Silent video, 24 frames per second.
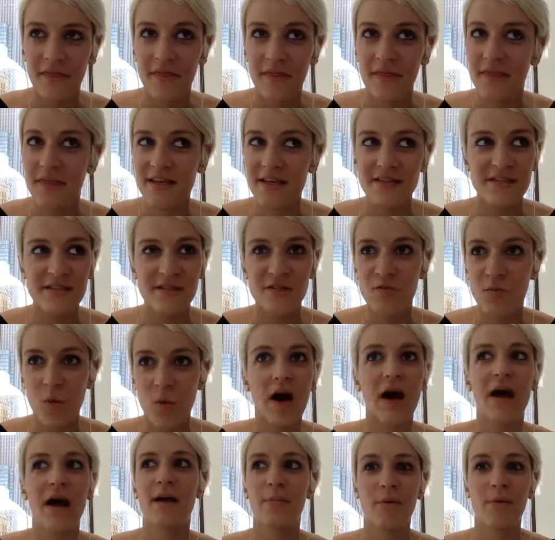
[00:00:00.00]
this is
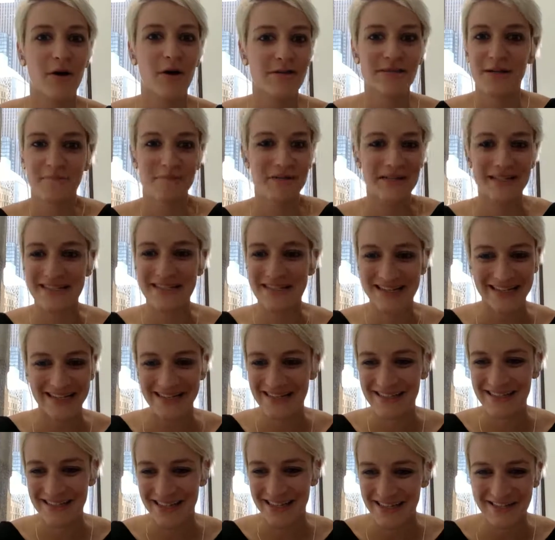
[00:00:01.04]
why Bossed Up
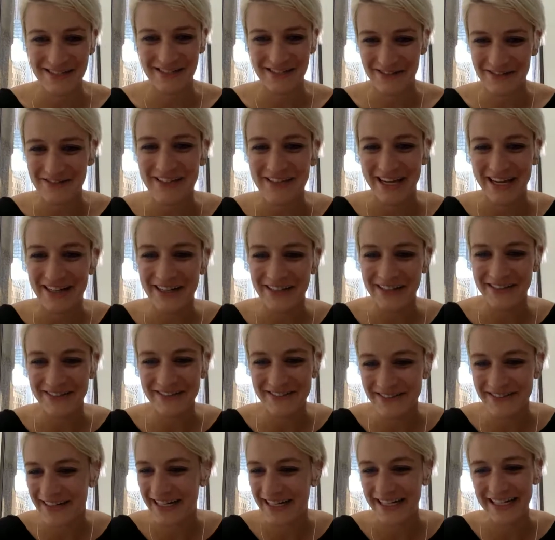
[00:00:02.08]
exists, as you know,
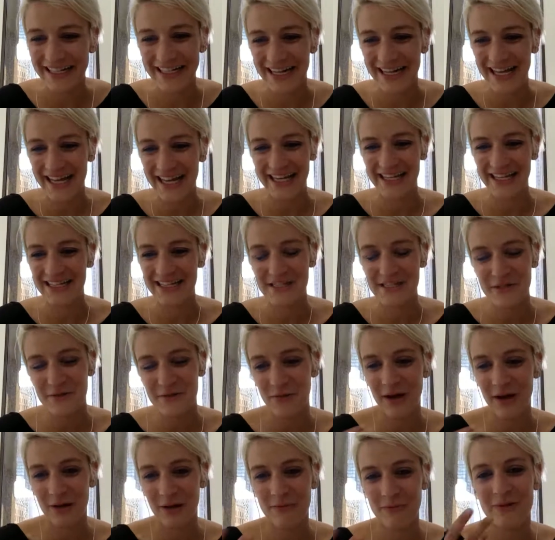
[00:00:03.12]
right? And this is
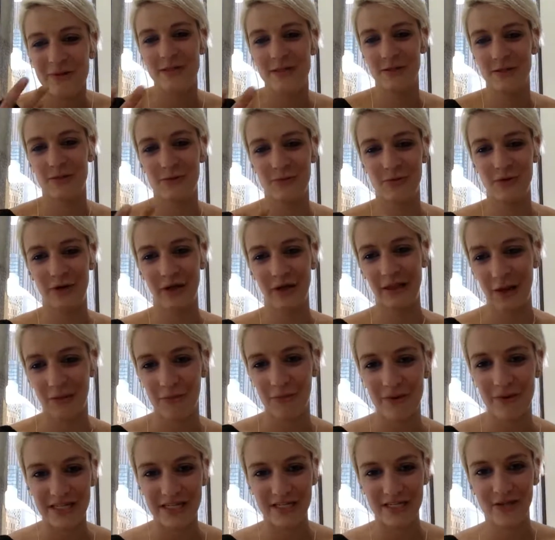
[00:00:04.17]
why we do the work that we
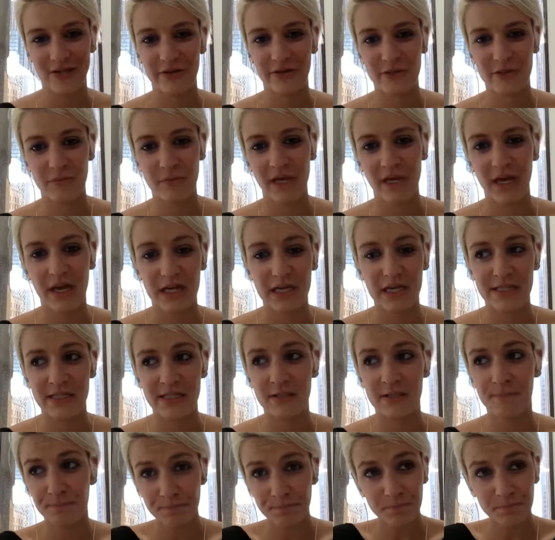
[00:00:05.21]
do, is
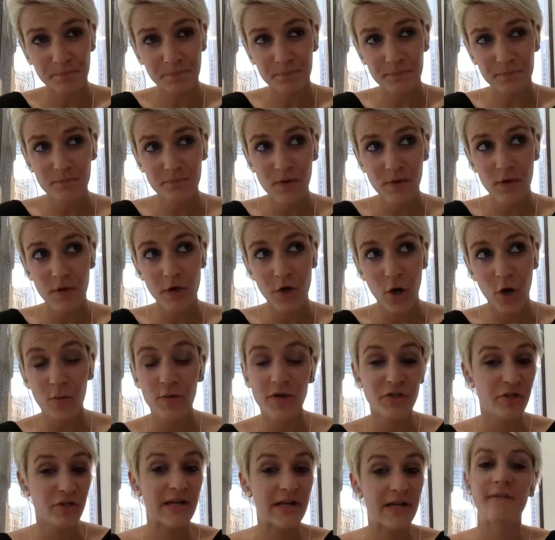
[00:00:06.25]
because no one
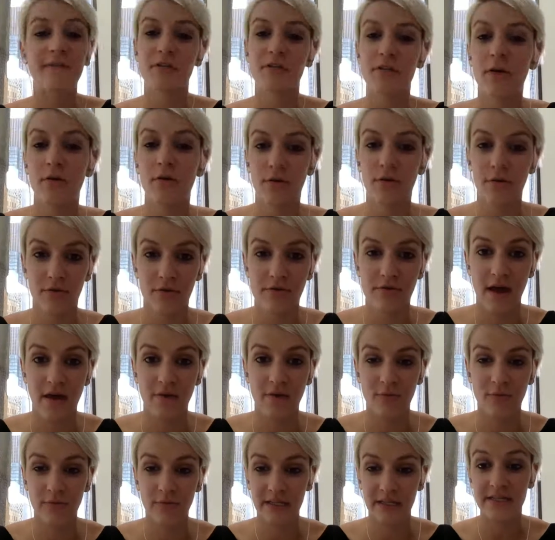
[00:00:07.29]
should have to go through
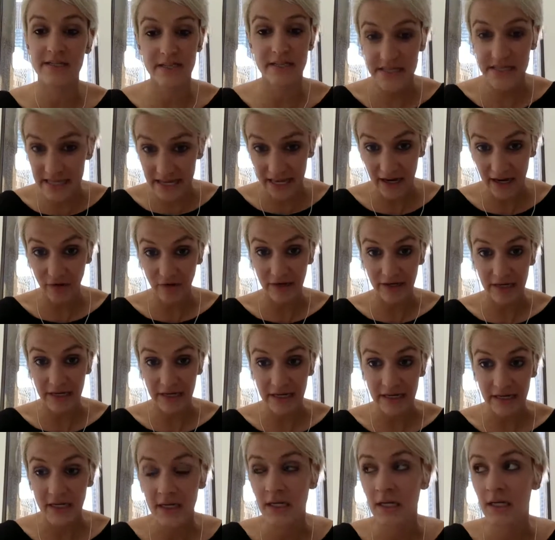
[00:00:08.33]
that really
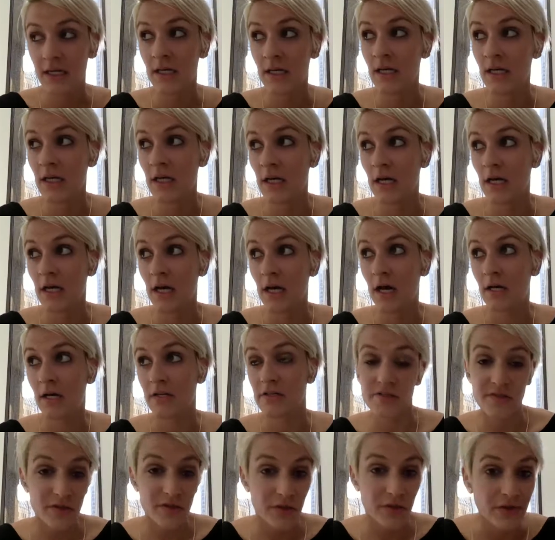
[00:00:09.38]
scary,
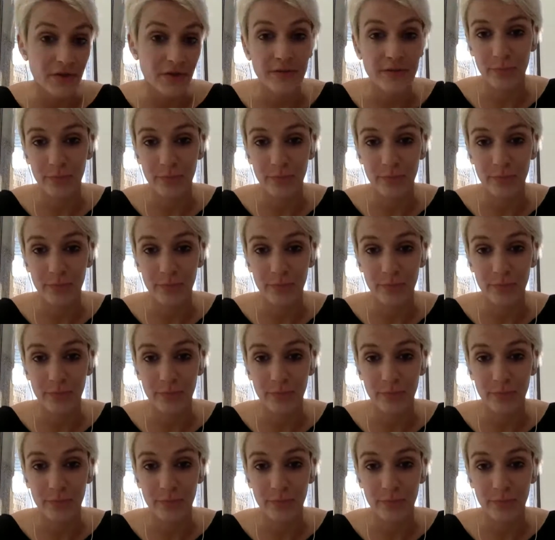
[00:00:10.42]
uncertain